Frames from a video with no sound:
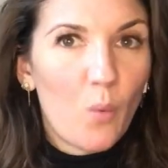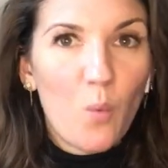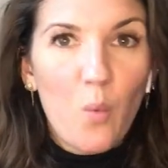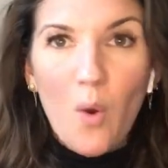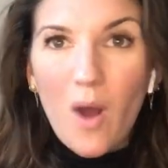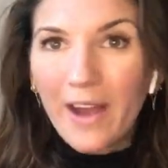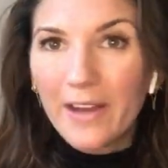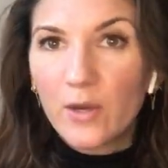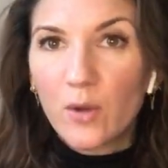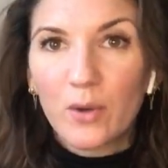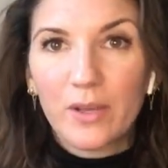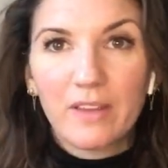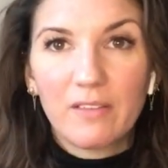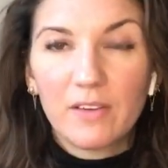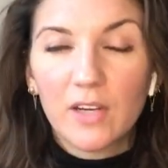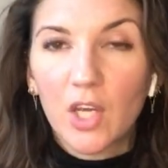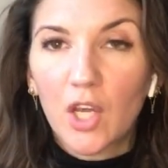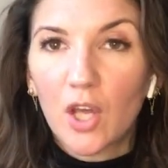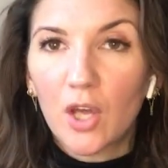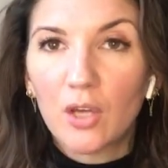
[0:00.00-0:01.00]
why not give it
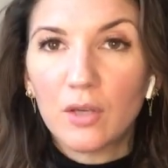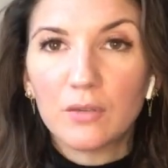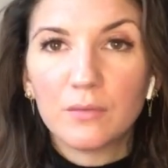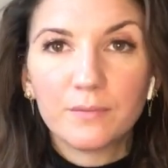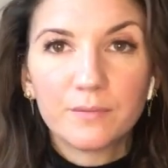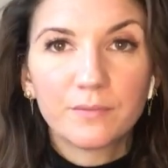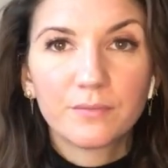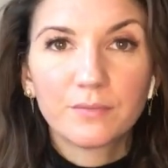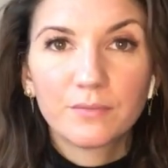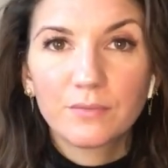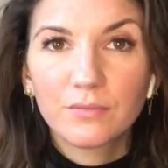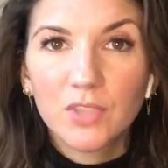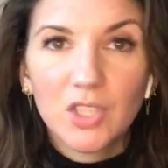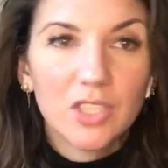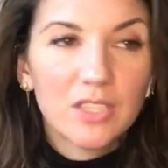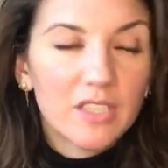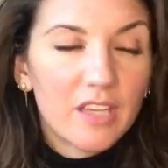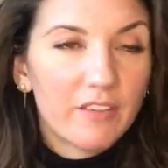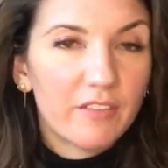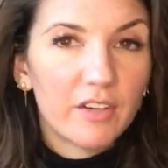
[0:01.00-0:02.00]
a go
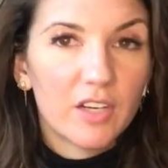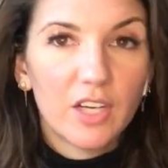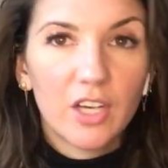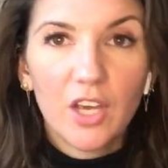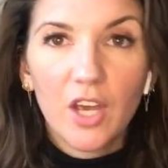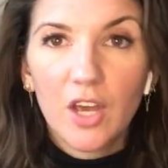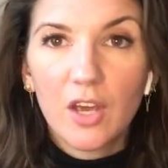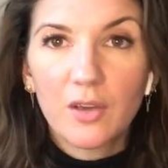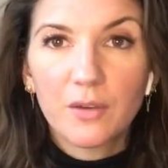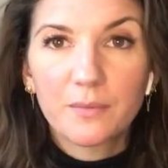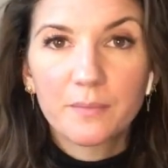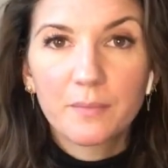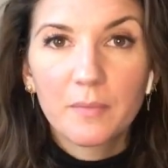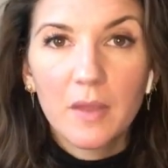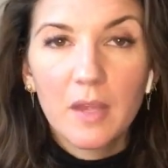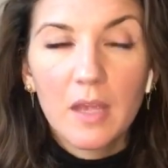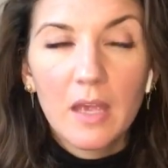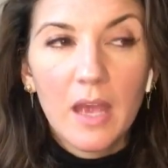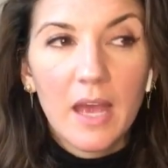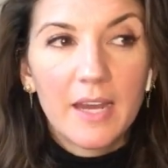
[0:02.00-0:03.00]
just give it a go
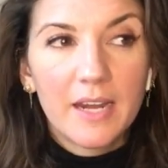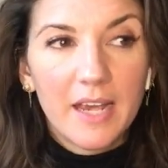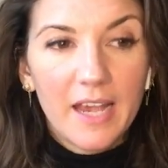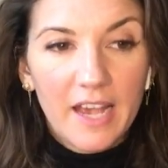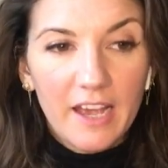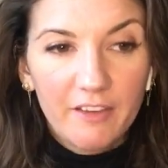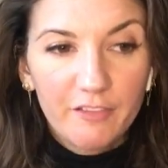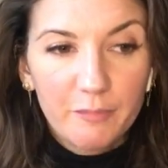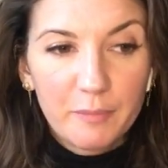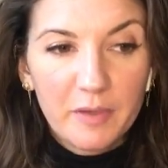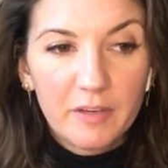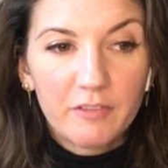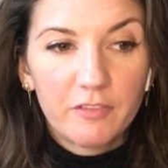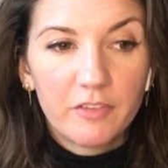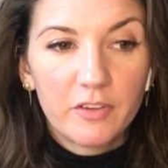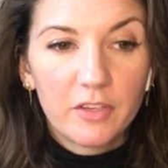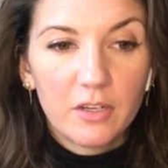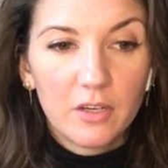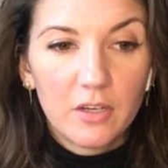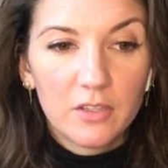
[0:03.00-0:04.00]
and I have been for
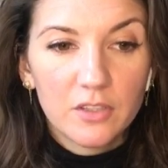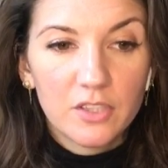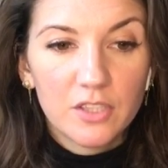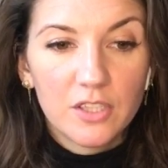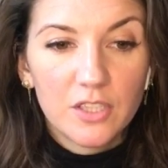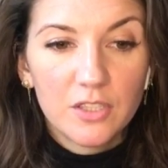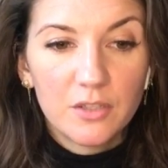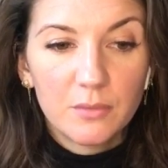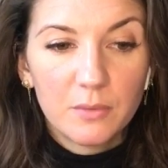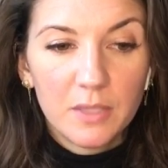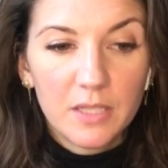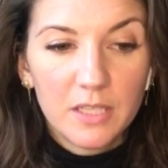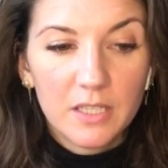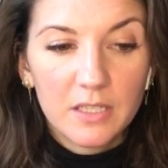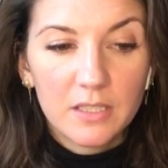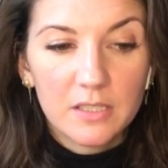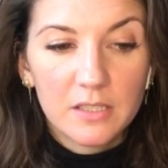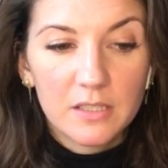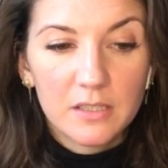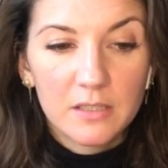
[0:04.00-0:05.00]
the last two
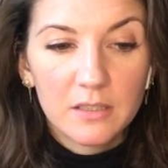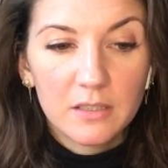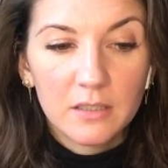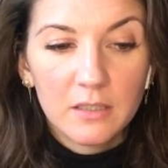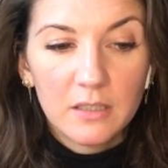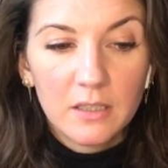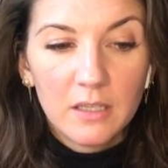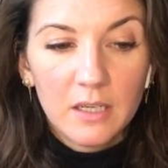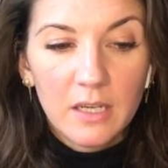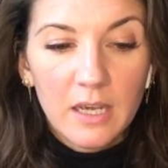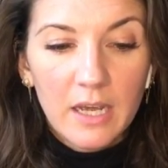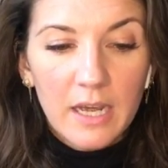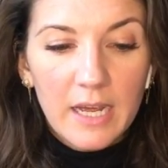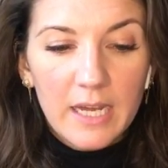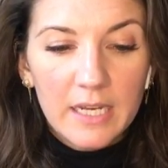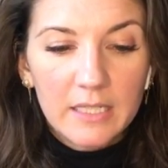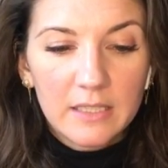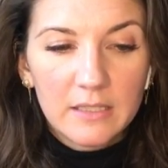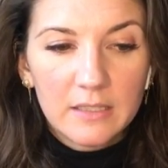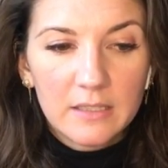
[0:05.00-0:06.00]
weeks
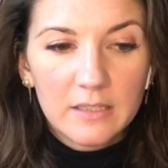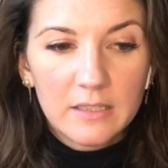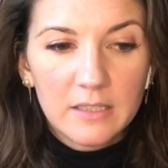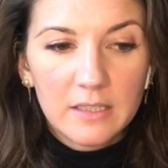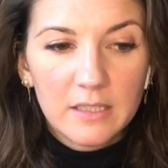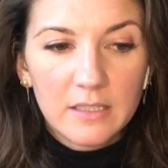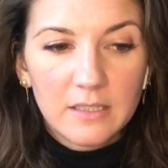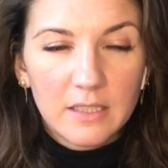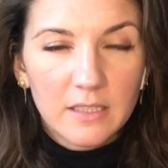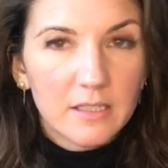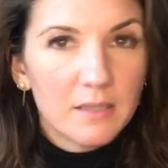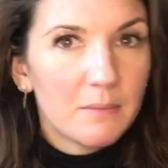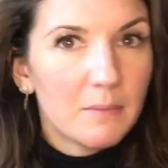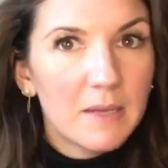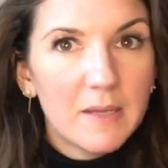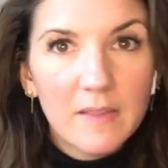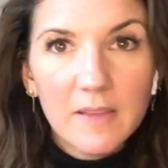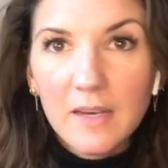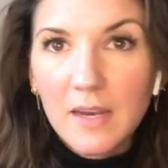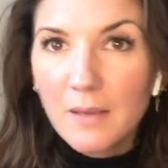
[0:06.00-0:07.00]
and it doesn't
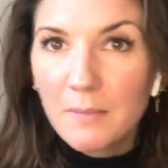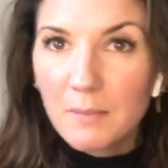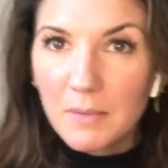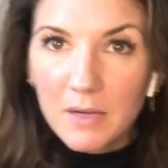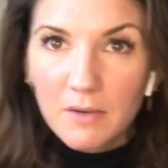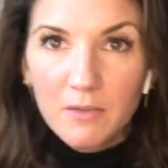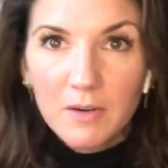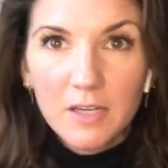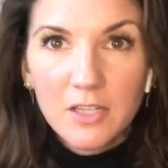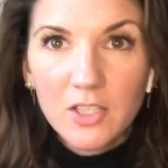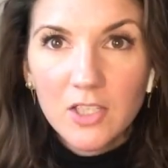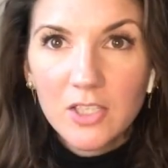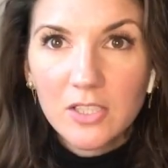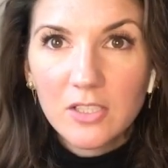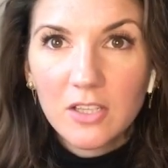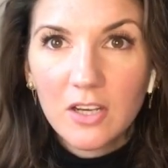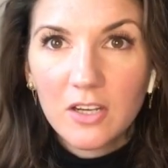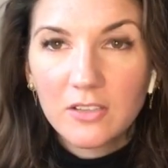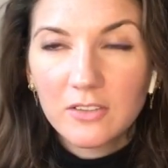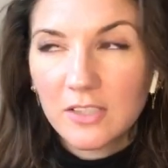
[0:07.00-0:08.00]
mean that I'm in a religious
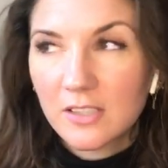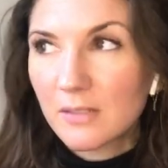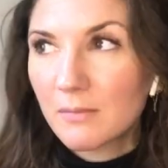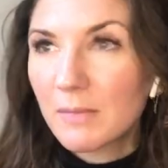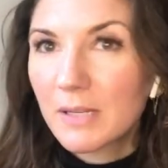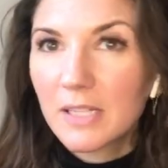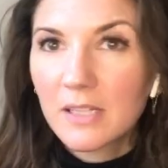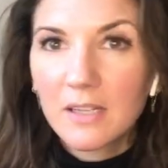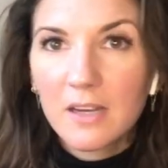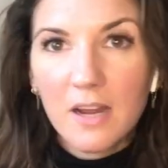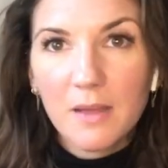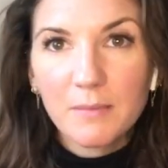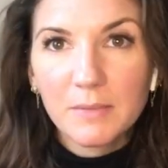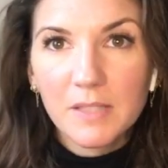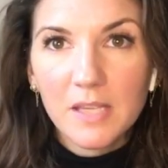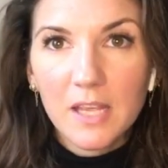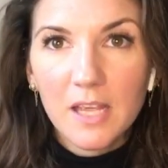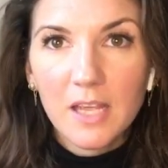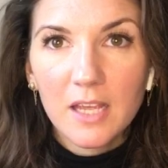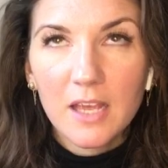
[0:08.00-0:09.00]
cult, doesn't mean that I'm
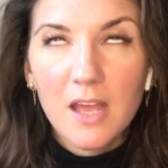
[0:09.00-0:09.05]
saying,